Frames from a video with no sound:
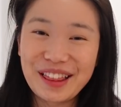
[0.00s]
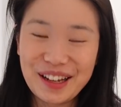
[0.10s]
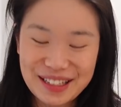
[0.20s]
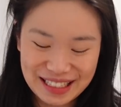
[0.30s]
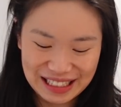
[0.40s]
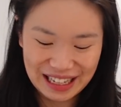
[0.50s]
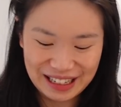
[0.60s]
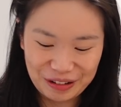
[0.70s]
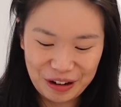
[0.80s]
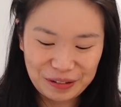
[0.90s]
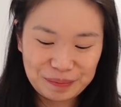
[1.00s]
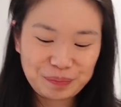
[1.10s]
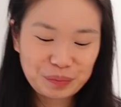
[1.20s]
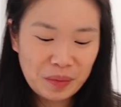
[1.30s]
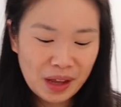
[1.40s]
thirsty later on.
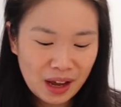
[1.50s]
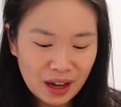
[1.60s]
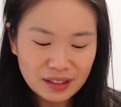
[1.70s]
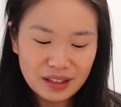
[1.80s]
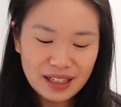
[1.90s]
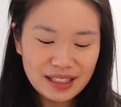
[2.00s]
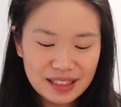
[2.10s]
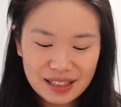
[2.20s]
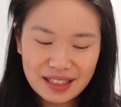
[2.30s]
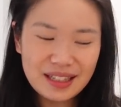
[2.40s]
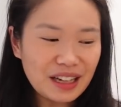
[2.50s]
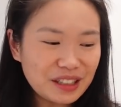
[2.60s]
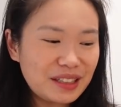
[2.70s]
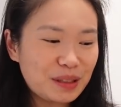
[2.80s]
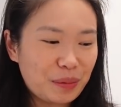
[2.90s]
So this is, this is
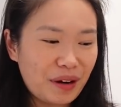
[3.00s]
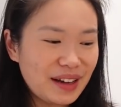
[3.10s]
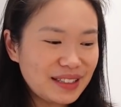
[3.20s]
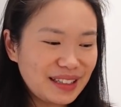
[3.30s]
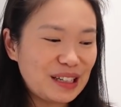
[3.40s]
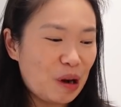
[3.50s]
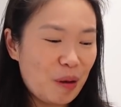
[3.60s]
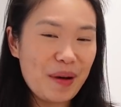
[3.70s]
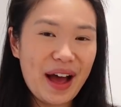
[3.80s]
actually surprisingly not